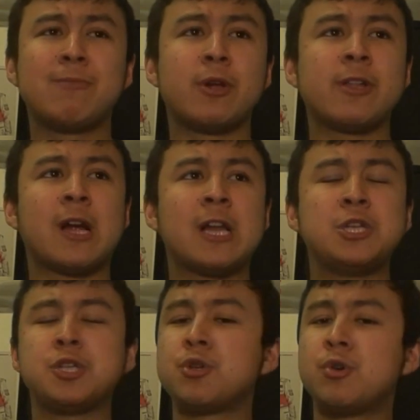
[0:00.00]
I'm not entirely
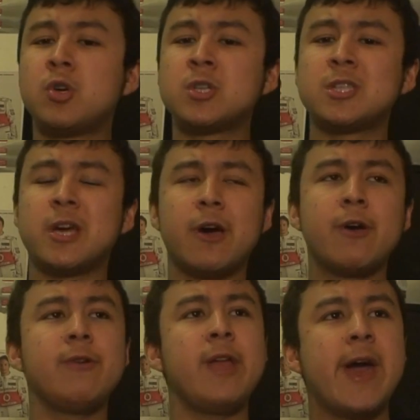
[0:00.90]
sure,
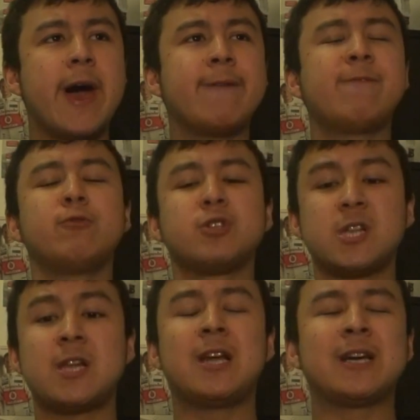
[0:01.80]
so yeah,
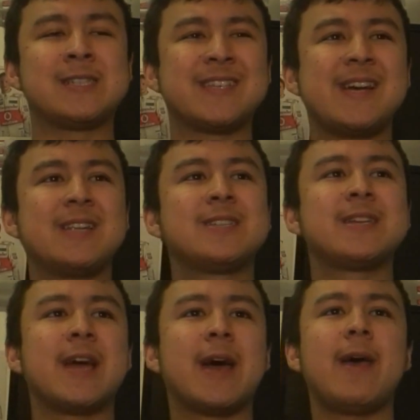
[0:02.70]
unfortunate, like I said. So
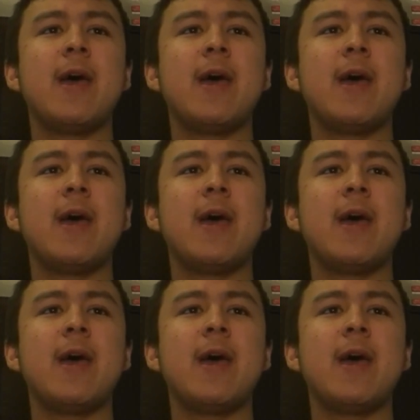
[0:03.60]
yeah,